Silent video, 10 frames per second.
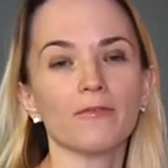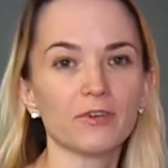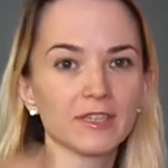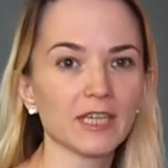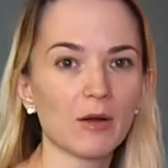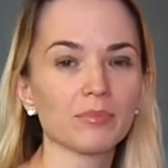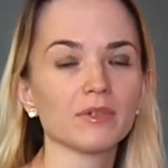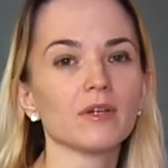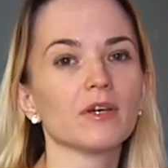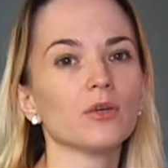For
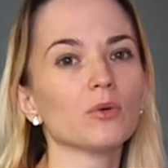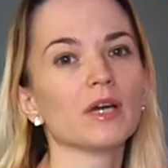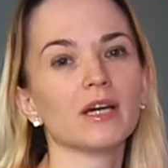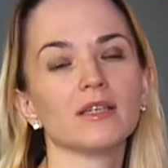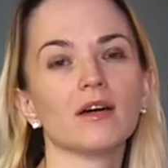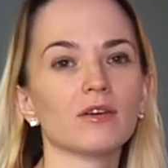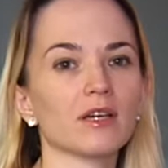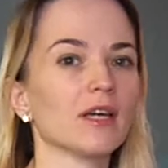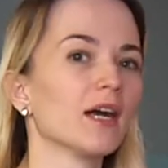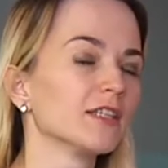example, you can
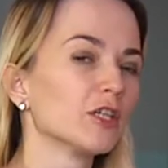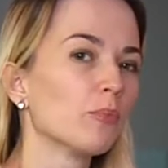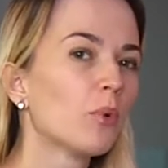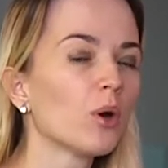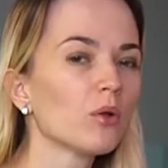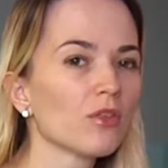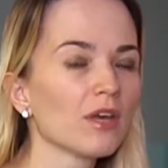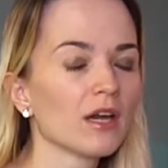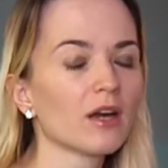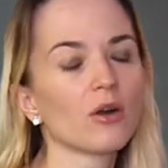organize a poll
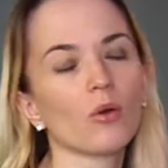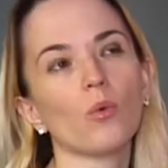there